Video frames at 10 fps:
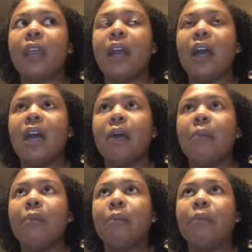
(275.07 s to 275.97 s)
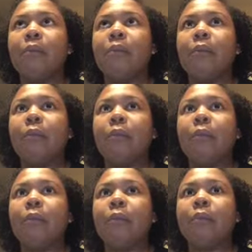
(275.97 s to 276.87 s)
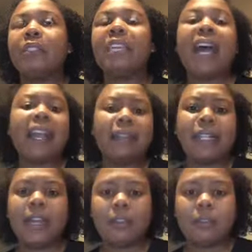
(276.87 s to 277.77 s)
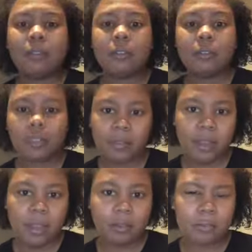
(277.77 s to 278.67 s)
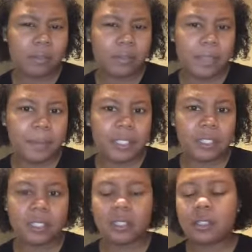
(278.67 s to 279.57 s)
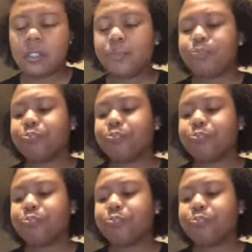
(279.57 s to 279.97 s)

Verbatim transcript: um, tied down leave out. If that makes any sense.